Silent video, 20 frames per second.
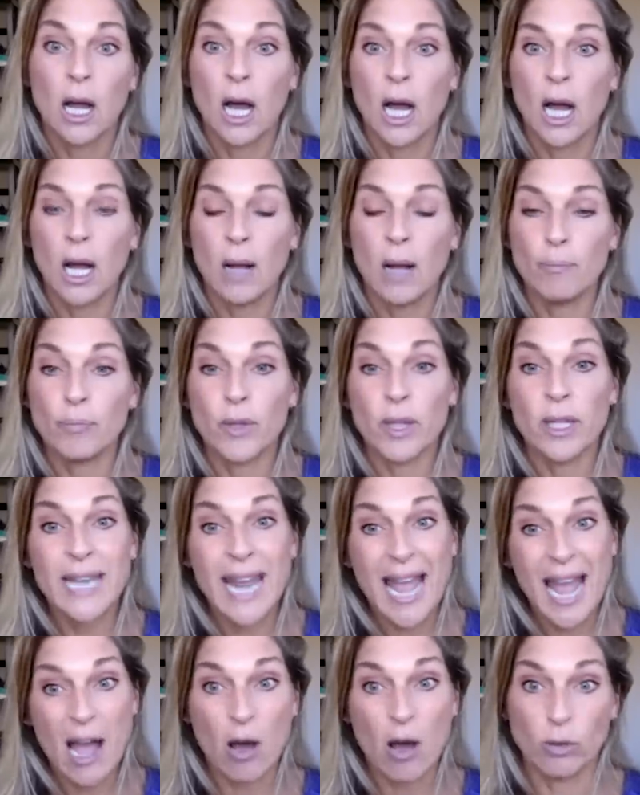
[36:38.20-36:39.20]
um,
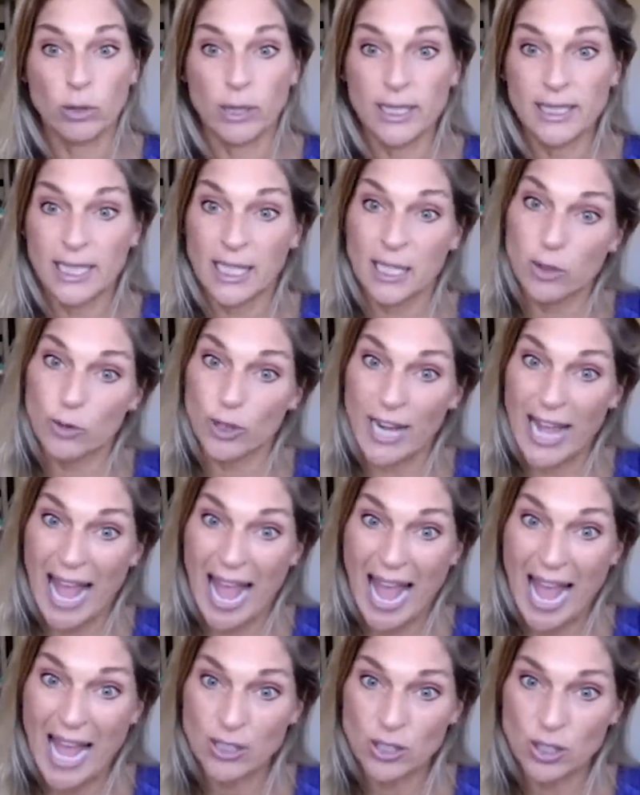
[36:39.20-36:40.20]
now let's say you're going to
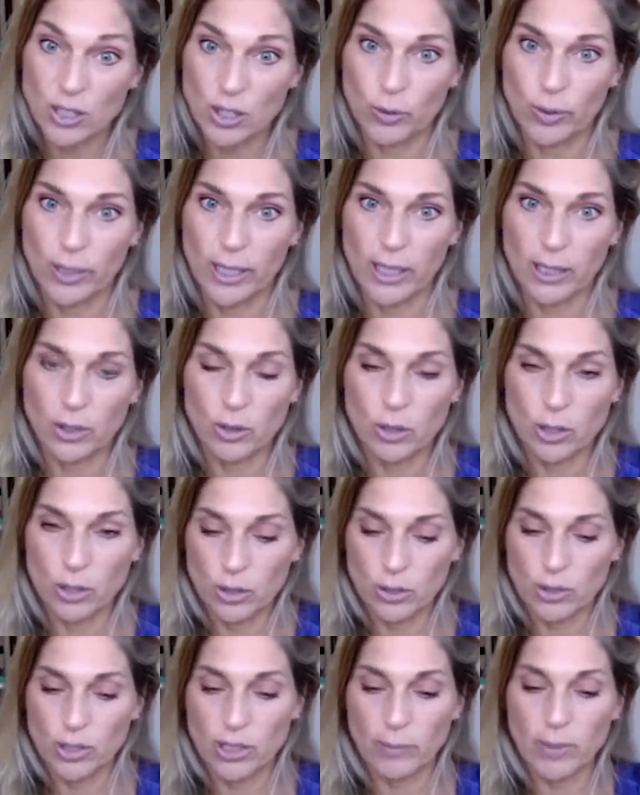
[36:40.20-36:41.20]
add to it you could
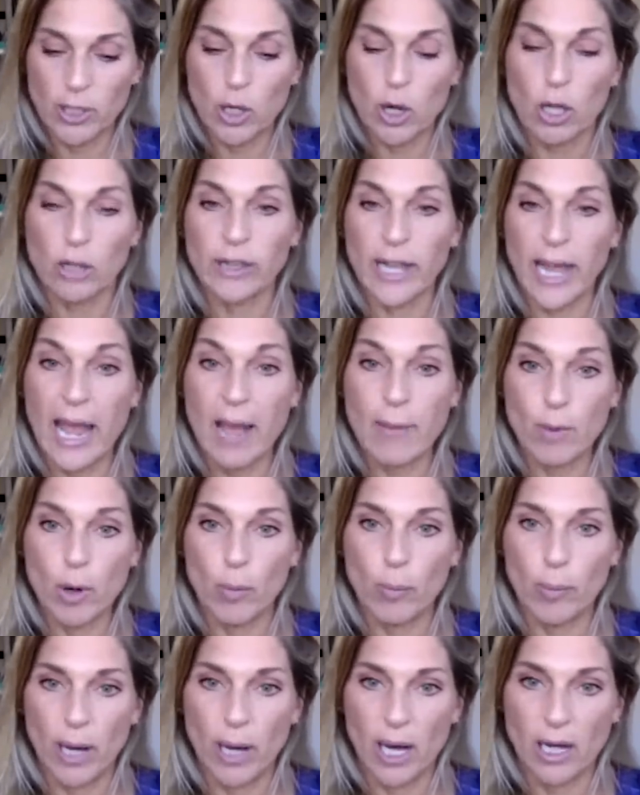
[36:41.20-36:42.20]
do something called the ammo
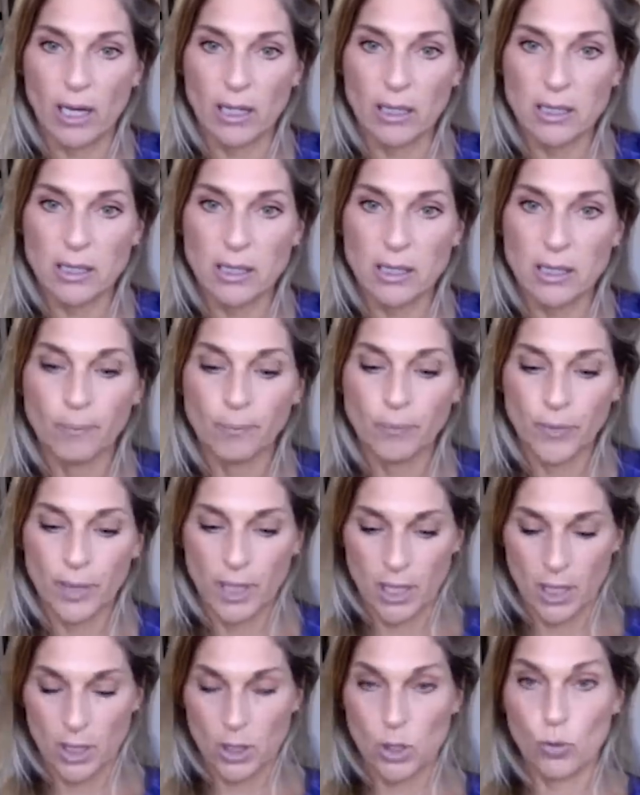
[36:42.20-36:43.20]
box
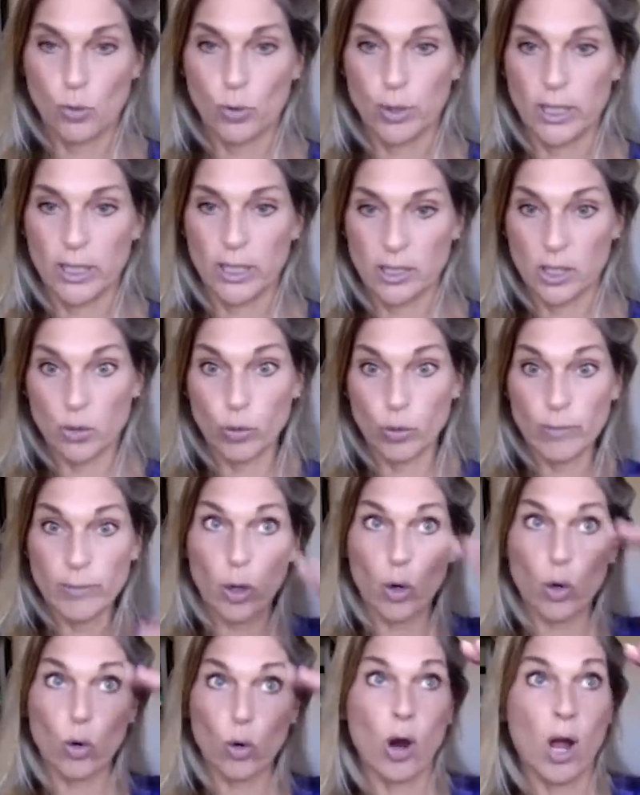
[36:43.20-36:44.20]
okay. you could swim
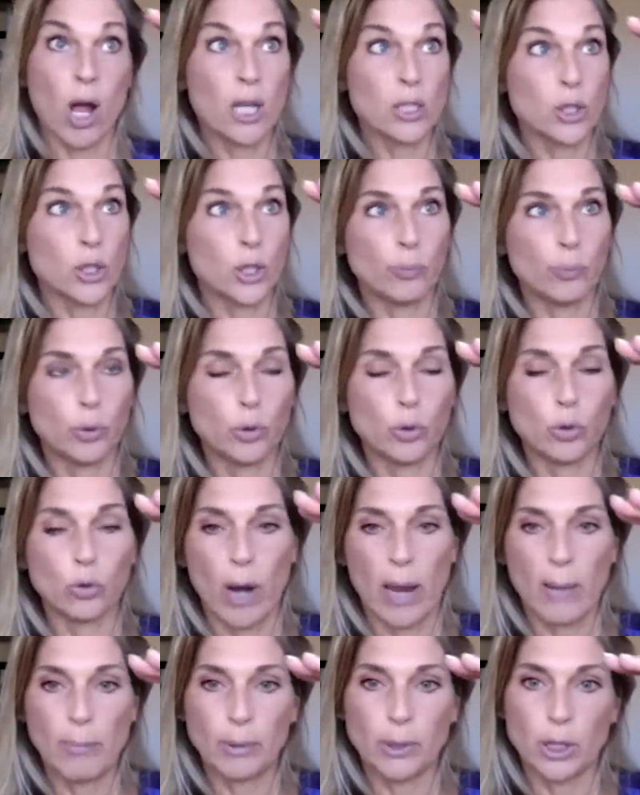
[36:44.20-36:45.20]
across your pool
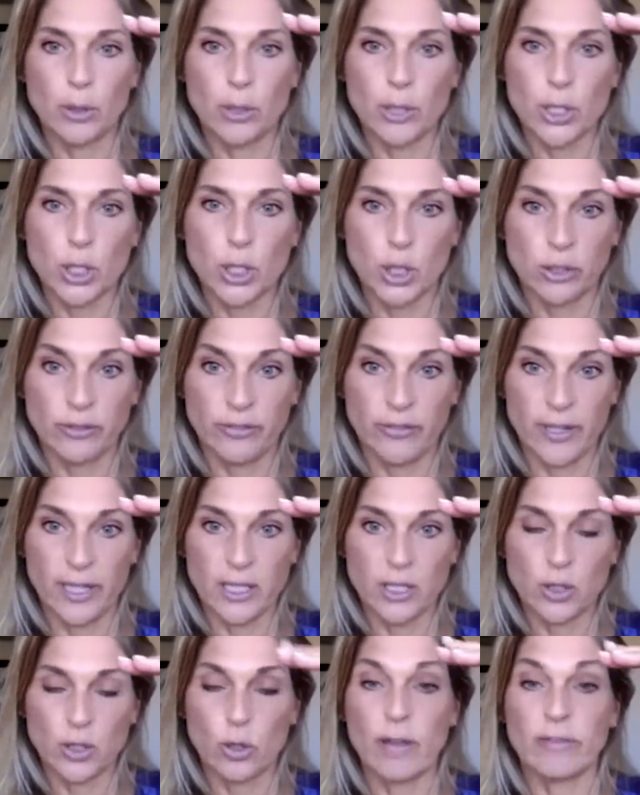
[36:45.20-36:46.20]
right below the
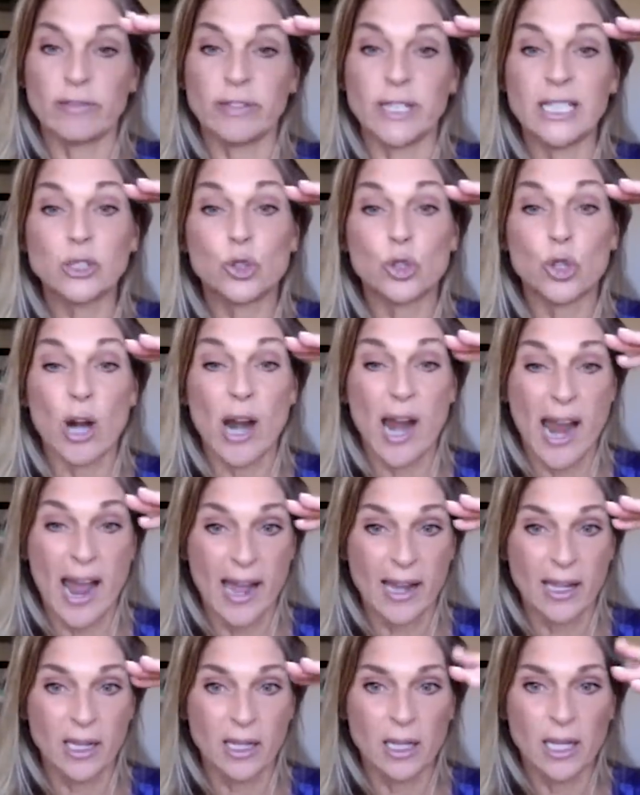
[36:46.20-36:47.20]
surface so you have less
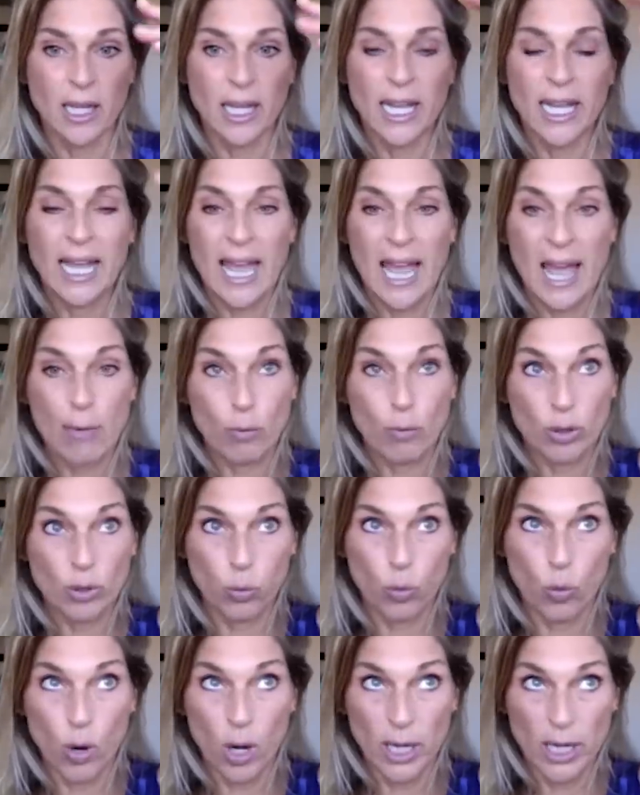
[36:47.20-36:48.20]
drag and with
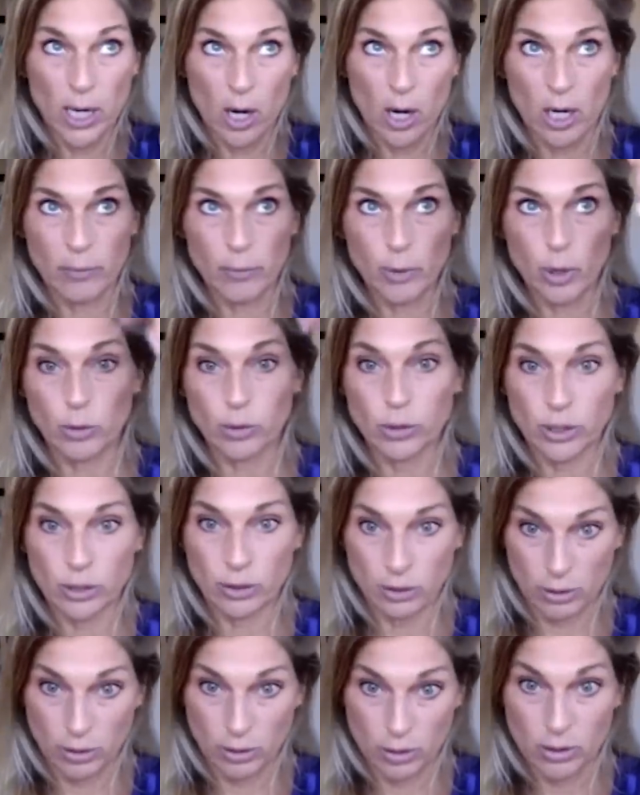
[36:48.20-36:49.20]
one arm you're
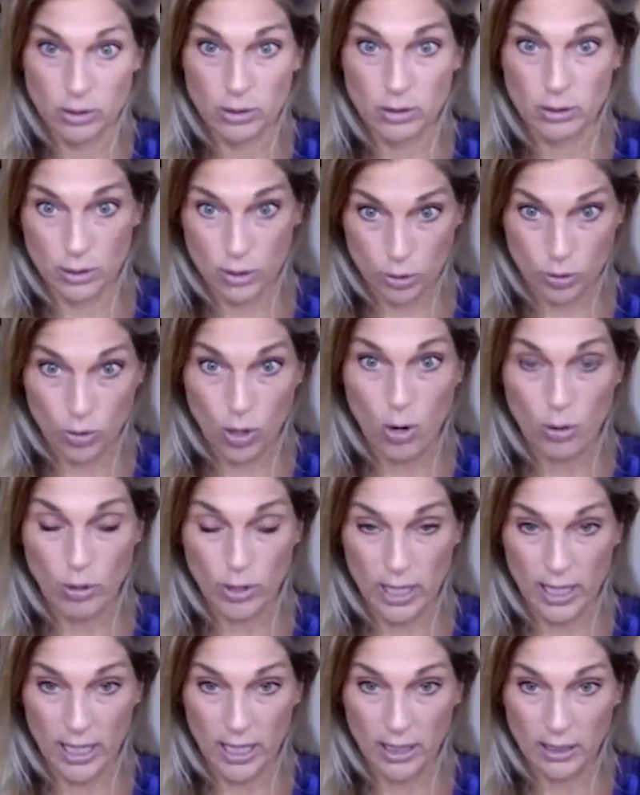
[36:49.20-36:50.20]
you're
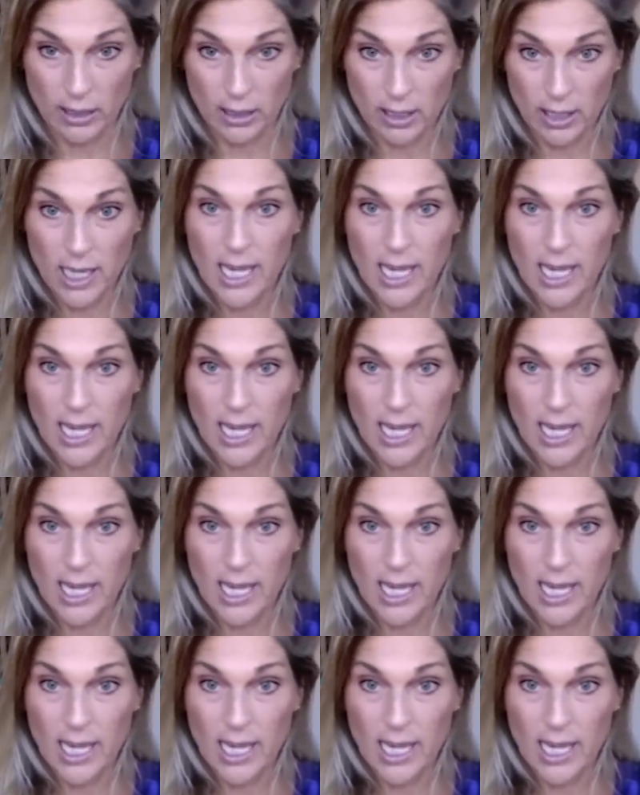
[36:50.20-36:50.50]
stroking